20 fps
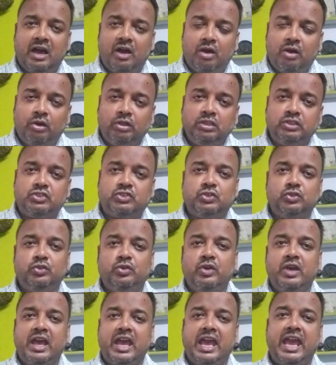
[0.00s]

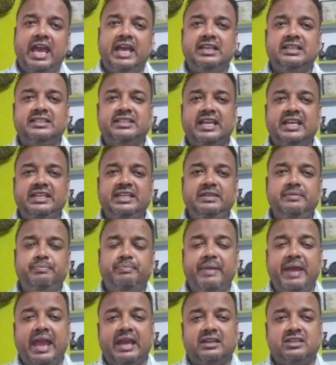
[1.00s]
also has an
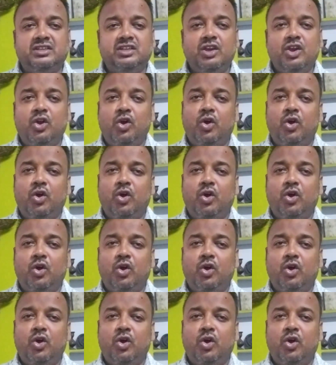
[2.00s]
impact